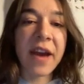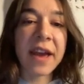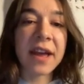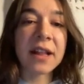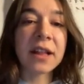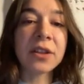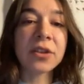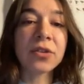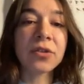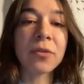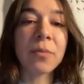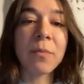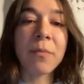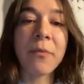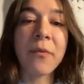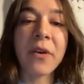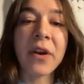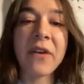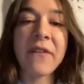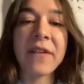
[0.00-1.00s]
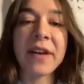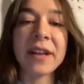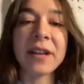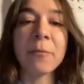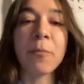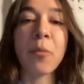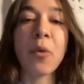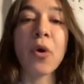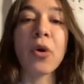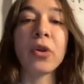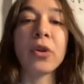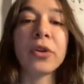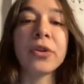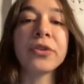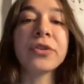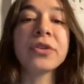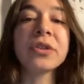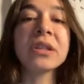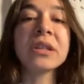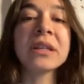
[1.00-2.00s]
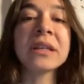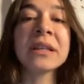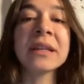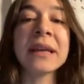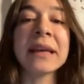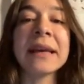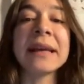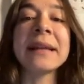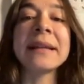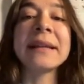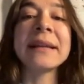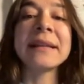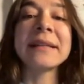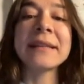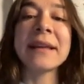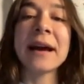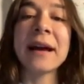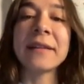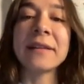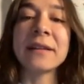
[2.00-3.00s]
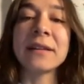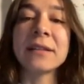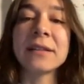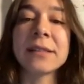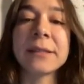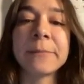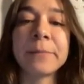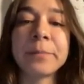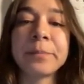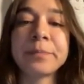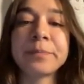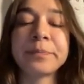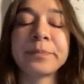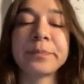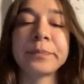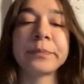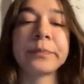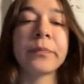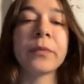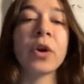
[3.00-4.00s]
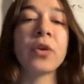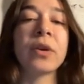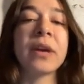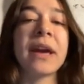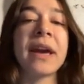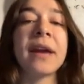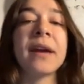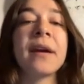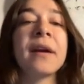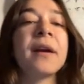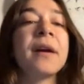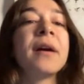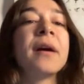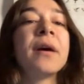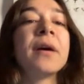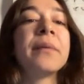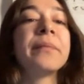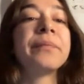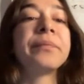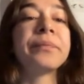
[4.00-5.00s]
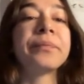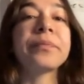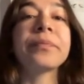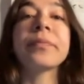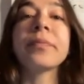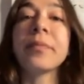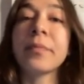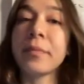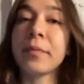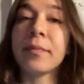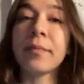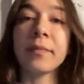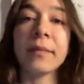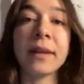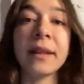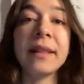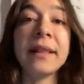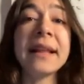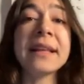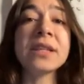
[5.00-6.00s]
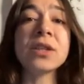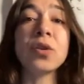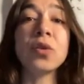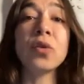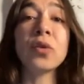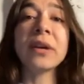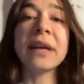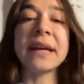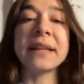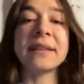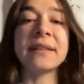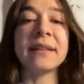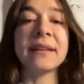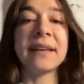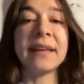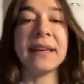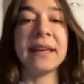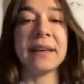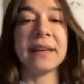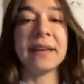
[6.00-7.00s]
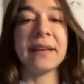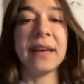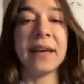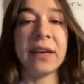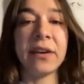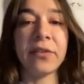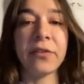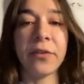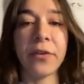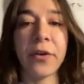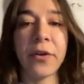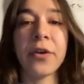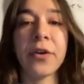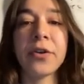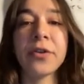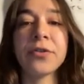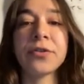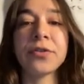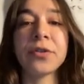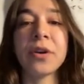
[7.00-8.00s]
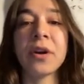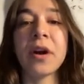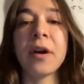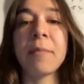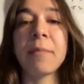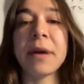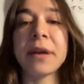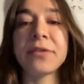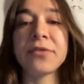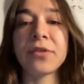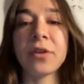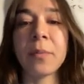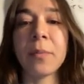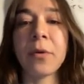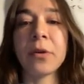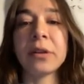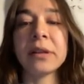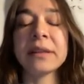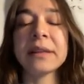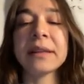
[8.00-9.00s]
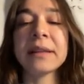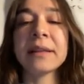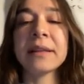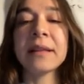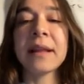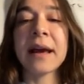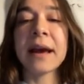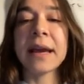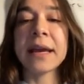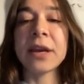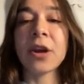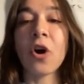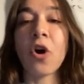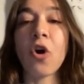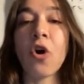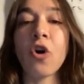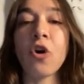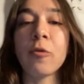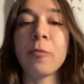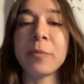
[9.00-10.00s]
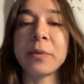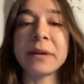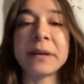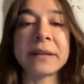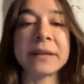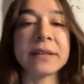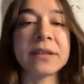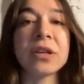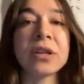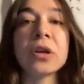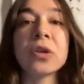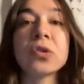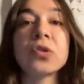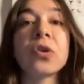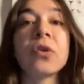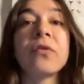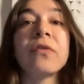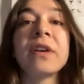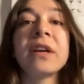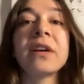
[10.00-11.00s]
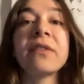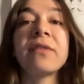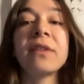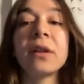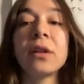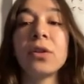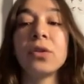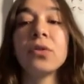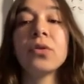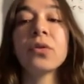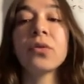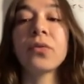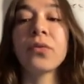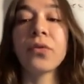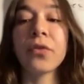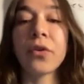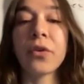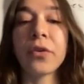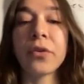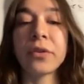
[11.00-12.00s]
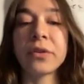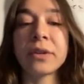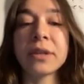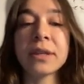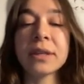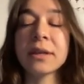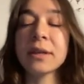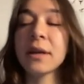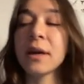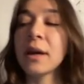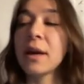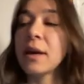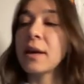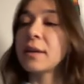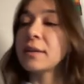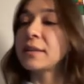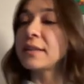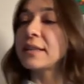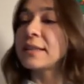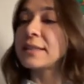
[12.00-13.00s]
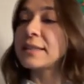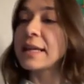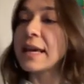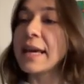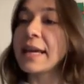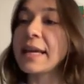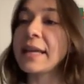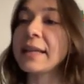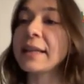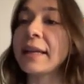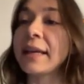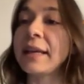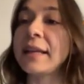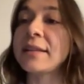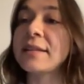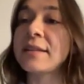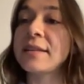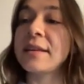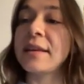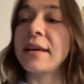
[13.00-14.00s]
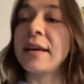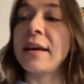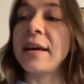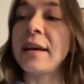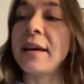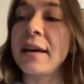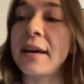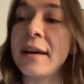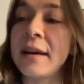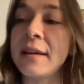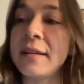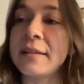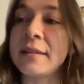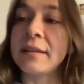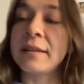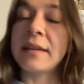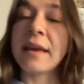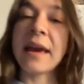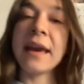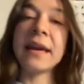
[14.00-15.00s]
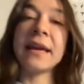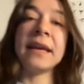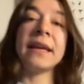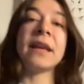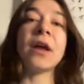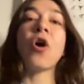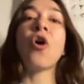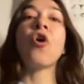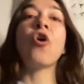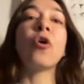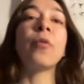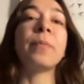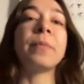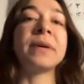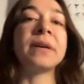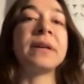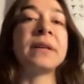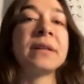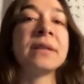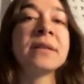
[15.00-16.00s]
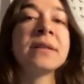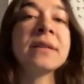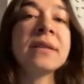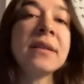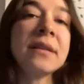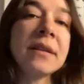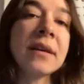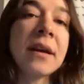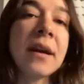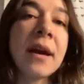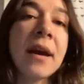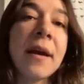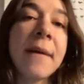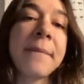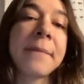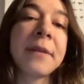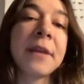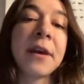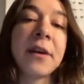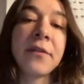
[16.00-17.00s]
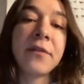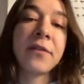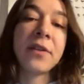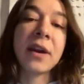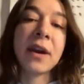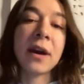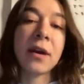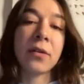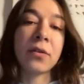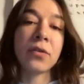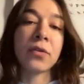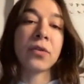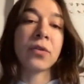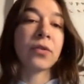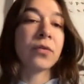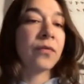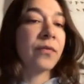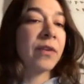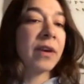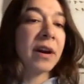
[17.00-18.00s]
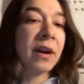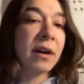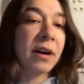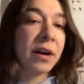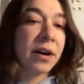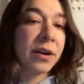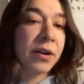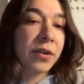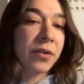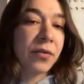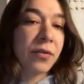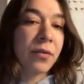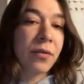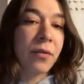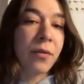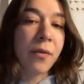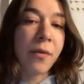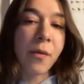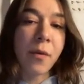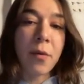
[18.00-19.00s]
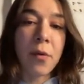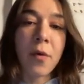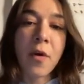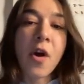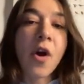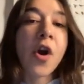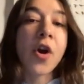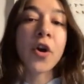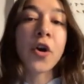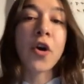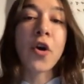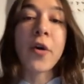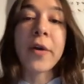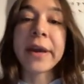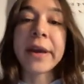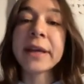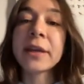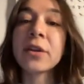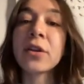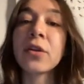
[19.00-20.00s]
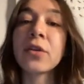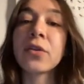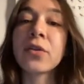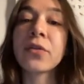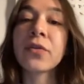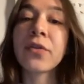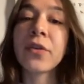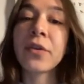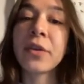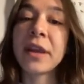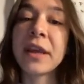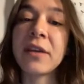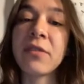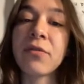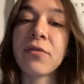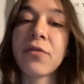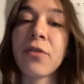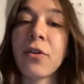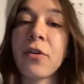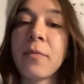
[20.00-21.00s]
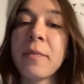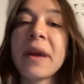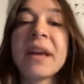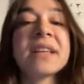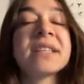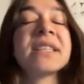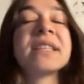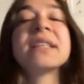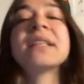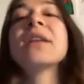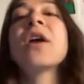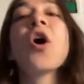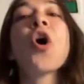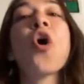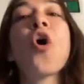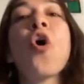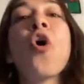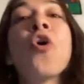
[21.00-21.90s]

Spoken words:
failed to prevent pollution in the tunnels. Okay, let's look at the keywords. Metropolitan line opened. So we will look for the day it opened. We are going to look for the information